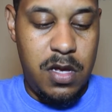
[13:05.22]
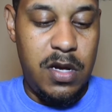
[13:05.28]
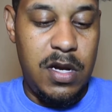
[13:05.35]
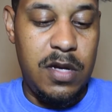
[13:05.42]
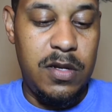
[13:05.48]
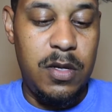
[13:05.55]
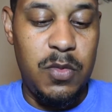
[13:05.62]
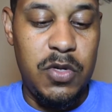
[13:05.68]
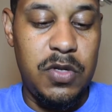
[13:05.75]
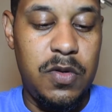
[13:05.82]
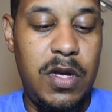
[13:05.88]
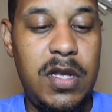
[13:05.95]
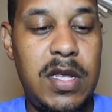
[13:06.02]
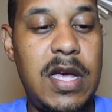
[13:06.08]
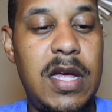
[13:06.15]
And I'll
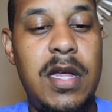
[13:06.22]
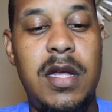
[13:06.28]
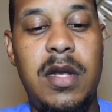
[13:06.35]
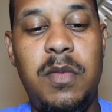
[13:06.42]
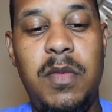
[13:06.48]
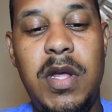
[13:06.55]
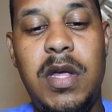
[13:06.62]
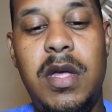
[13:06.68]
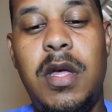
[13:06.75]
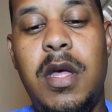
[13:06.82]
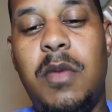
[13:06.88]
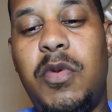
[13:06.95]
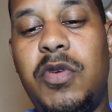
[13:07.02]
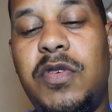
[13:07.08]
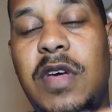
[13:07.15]
demonstrate that in a minute.
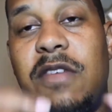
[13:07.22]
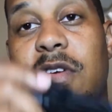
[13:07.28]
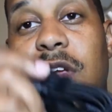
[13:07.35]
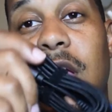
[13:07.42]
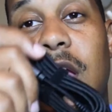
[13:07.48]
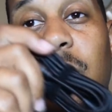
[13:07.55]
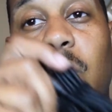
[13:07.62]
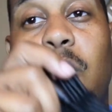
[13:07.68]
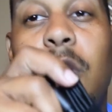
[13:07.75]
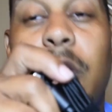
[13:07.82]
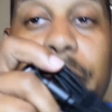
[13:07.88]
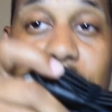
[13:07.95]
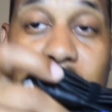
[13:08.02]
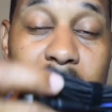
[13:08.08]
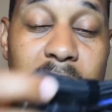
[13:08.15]
But you have your cable.
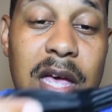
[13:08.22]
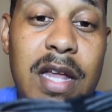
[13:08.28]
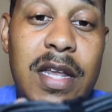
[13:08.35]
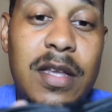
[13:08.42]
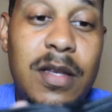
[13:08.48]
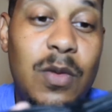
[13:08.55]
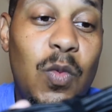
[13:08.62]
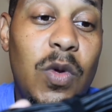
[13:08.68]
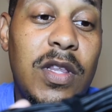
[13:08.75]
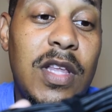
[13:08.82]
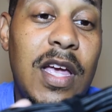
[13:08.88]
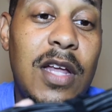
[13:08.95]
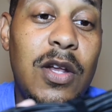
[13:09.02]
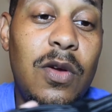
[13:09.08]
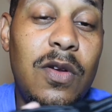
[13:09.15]
Man, one
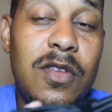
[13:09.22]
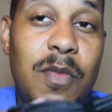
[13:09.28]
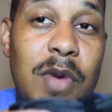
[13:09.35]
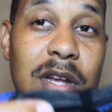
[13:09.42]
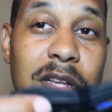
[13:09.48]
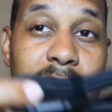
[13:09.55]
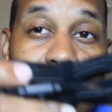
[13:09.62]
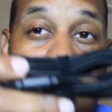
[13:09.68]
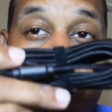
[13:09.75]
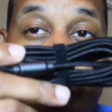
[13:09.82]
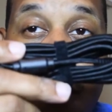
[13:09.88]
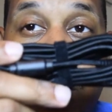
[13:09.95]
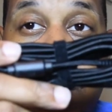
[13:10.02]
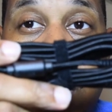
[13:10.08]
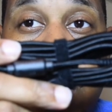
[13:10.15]
thing I noticed about this
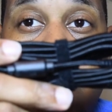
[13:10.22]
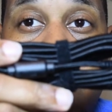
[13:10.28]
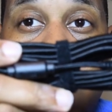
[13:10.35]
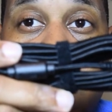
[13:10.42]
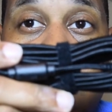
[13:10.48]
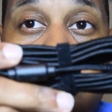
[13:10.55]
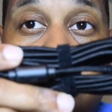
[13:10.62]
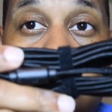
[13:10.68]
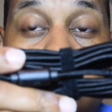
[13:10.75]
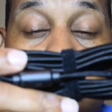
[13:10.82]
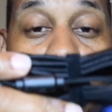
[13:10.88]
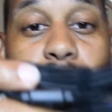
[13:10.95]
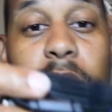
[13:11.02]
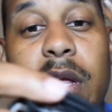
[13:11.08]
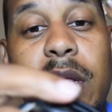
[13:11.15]
cable is on
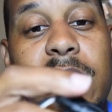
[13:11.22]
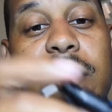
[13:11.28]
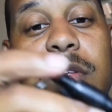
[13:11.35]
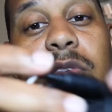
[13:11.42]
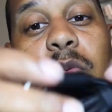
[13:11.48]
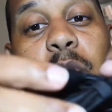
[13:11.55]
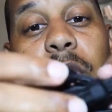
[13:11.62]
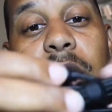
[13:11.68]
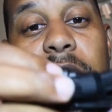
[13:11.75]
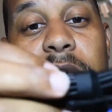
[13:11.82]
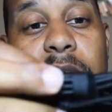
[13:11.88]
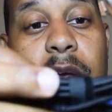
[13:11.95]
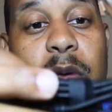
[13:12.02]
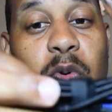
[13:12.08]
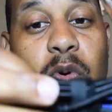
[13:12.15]
point. This is a braided
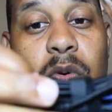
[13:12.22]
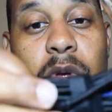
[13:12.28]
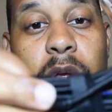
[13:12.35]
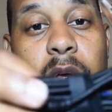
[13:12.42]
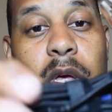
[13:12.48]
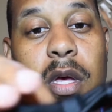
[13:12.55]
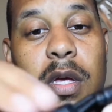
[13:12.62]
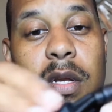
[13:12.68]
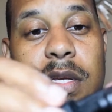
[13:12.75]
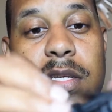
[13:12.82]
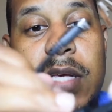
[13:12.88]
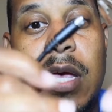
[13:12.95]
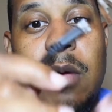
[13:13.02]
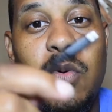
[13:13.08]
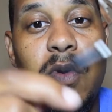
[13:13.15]
cable. This
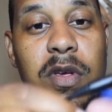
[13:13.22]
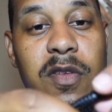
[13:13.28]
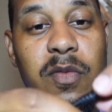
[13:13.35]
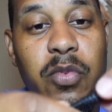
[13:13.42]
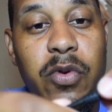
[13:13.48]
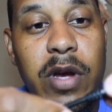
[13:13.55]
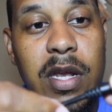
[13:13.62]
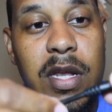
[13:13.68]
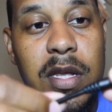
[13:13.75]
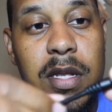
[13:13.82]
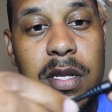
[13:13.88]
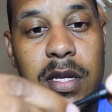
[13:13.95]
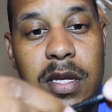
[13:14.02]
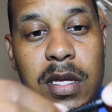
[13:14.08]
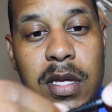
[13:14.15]
cable is braided.